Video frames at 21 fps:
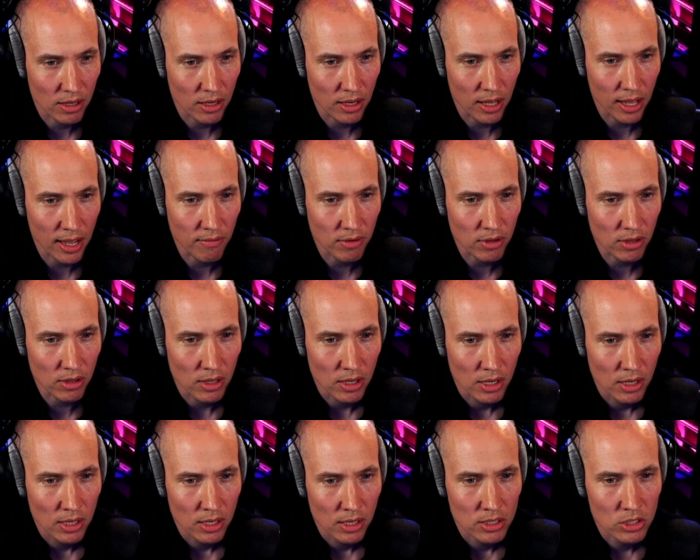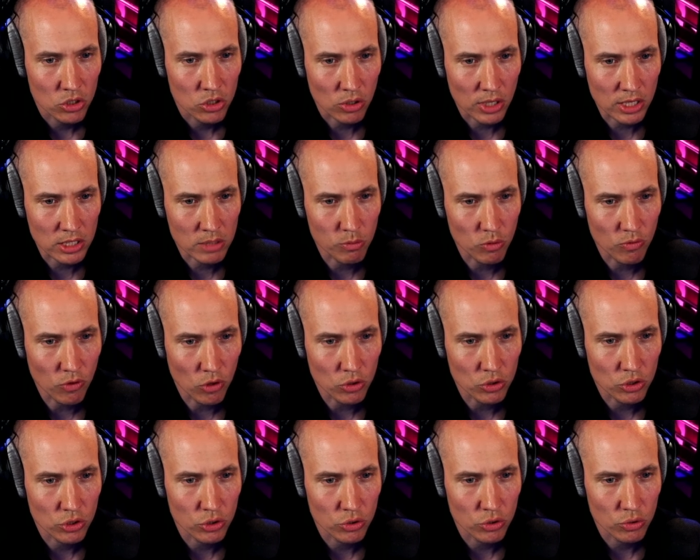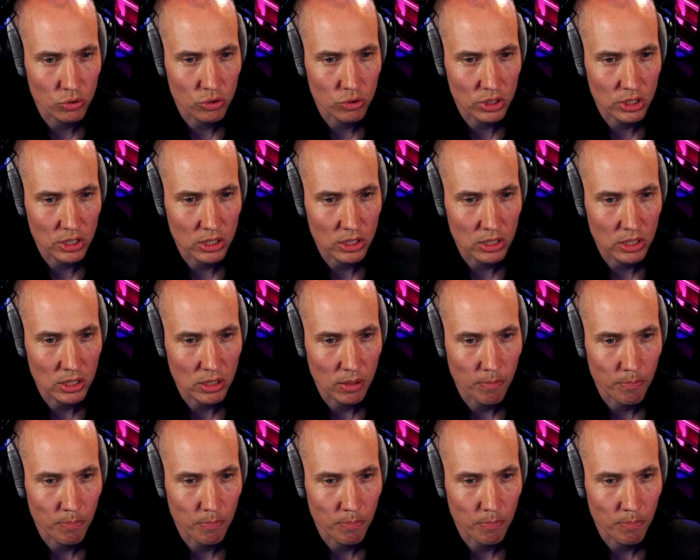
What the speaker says: anvil. So let's move on to the